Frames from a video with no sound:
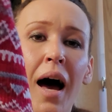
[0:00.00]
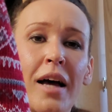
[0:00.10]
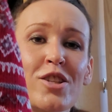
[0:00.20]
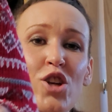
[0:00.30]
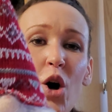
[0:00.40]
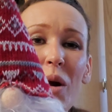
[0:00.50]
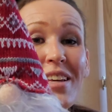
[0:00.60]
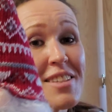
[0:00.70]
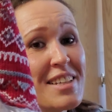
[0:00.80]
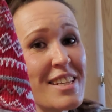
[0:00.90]
So he
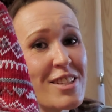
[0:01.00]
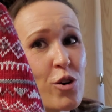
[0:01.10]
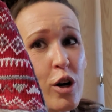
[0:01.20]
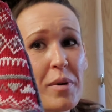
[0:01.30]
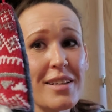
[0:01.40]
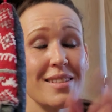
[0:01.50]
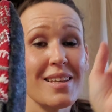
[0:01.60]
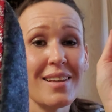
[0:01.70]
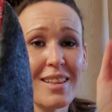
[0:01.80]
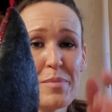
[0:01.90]
says he's an ornament.
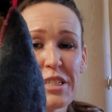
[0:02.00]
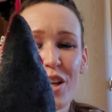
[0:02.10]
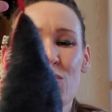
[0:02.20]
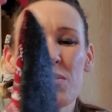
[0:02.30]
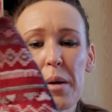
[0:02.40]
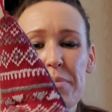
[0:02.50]
Let me tell you what my